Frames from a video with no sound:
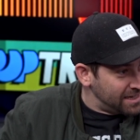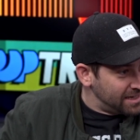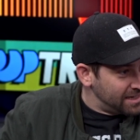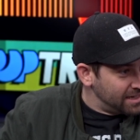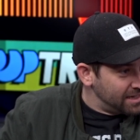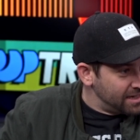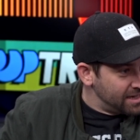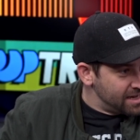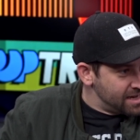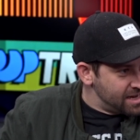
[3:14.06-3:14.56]

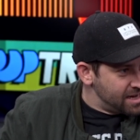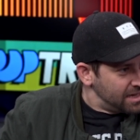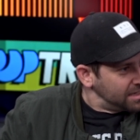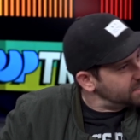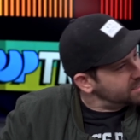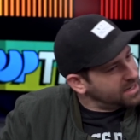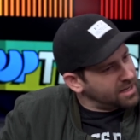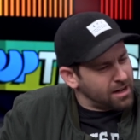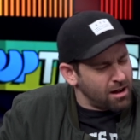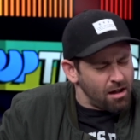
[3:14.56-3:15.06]
Yes.
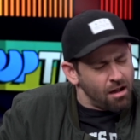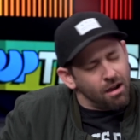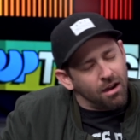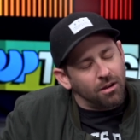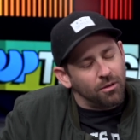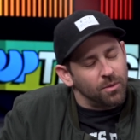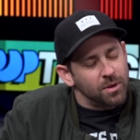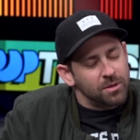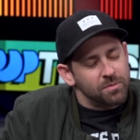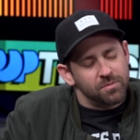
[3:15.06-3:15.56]
It's like,
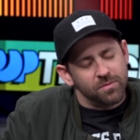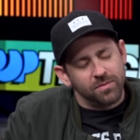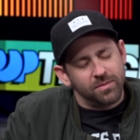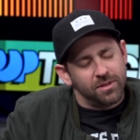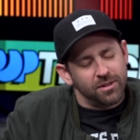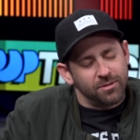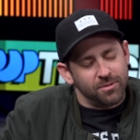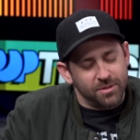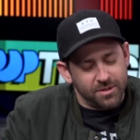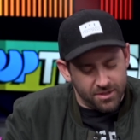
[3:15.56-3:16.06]
oh, we
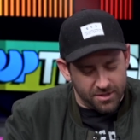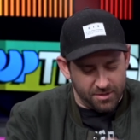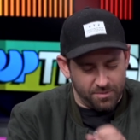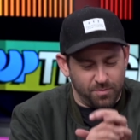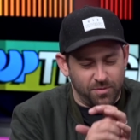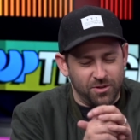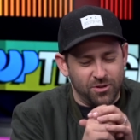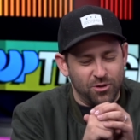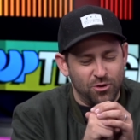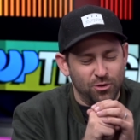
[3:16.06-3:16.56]
there was this,
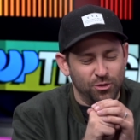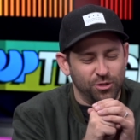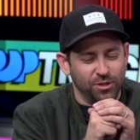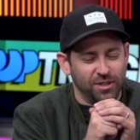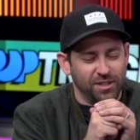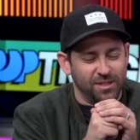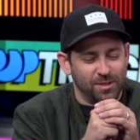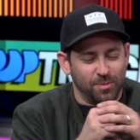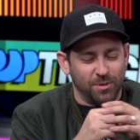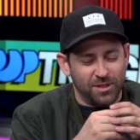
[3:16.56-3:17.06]

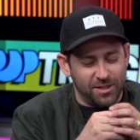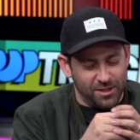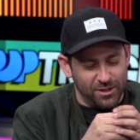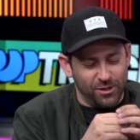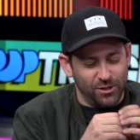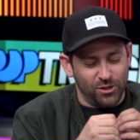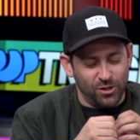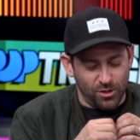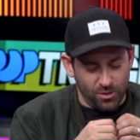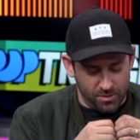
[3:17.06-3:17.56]
usually it splits
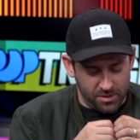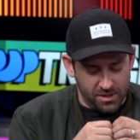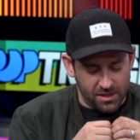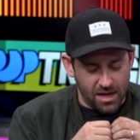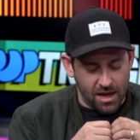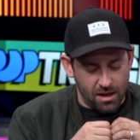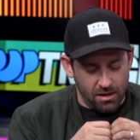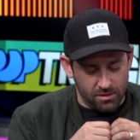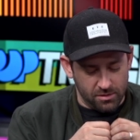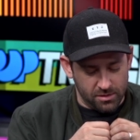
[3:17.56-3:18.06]
into two
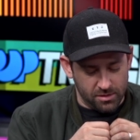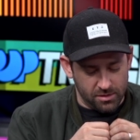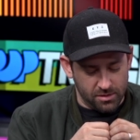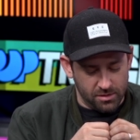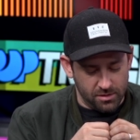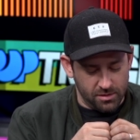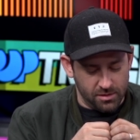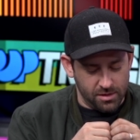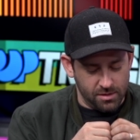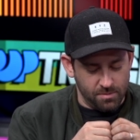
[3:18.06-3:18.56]
cells,
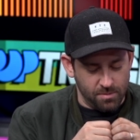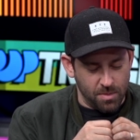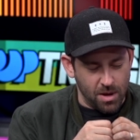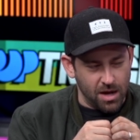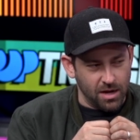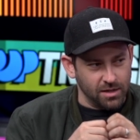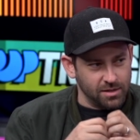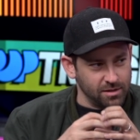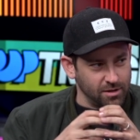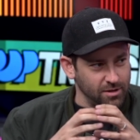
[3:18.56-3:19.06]

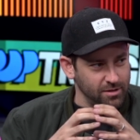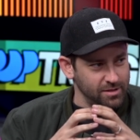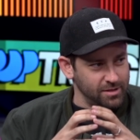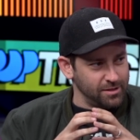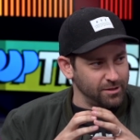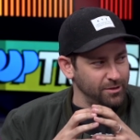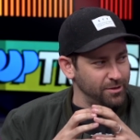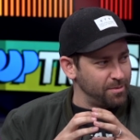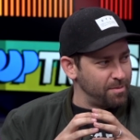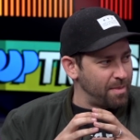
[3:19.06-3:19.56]
but it's all
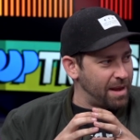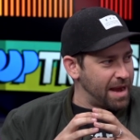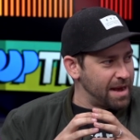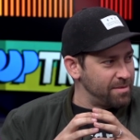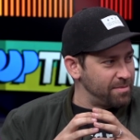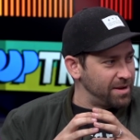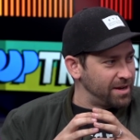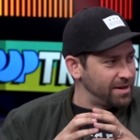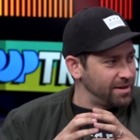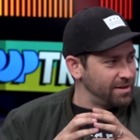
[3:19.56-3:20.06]
still the
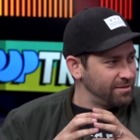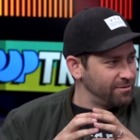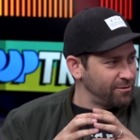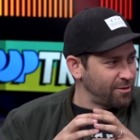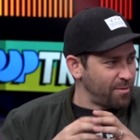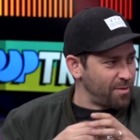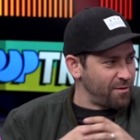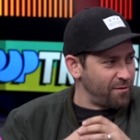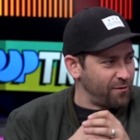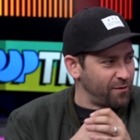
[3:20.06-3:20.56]
baby mm -hmm.
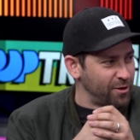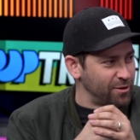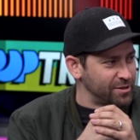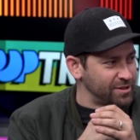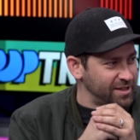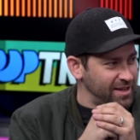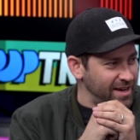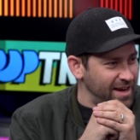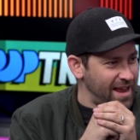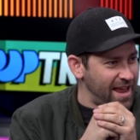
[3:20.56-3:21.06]
from the mm-hmm.
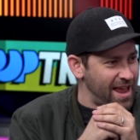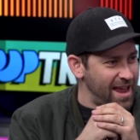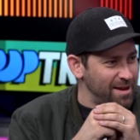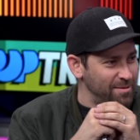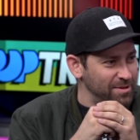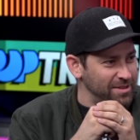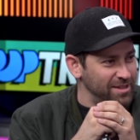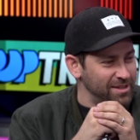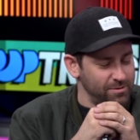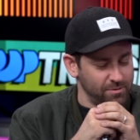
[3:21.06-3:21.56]
first like mm -hmm. egg.
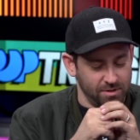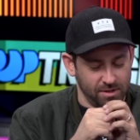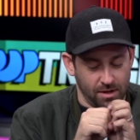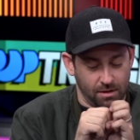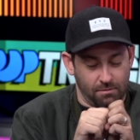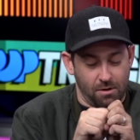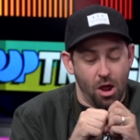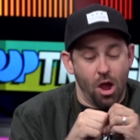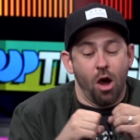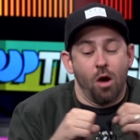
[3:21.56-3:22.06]
But this one's
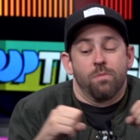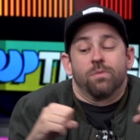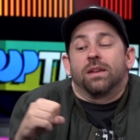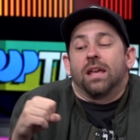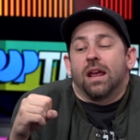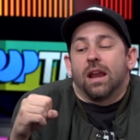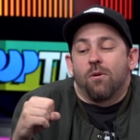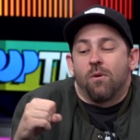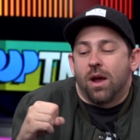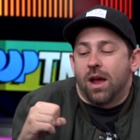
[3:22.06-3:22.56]
like, nope,
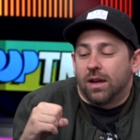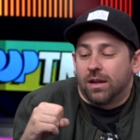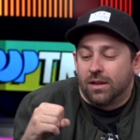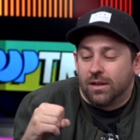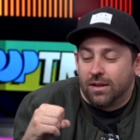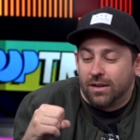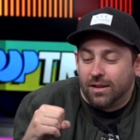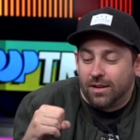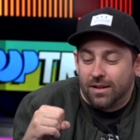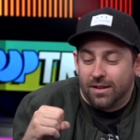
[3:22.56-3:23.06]
get away.
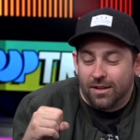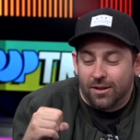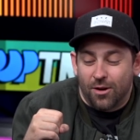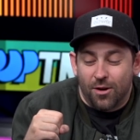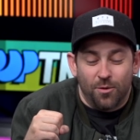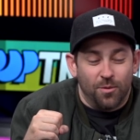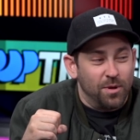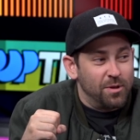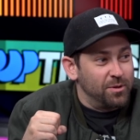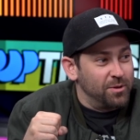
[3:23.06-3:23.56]

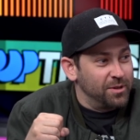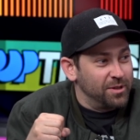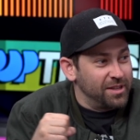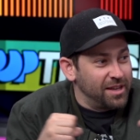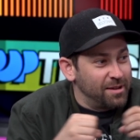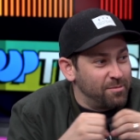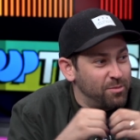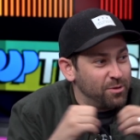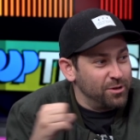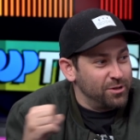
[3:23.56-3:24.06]
Oh, yeah. you
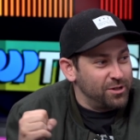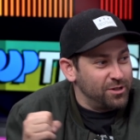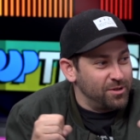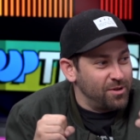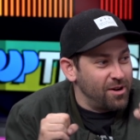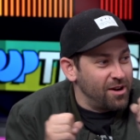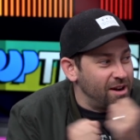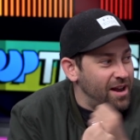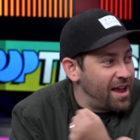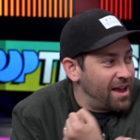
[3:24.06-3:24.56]
like push too hard.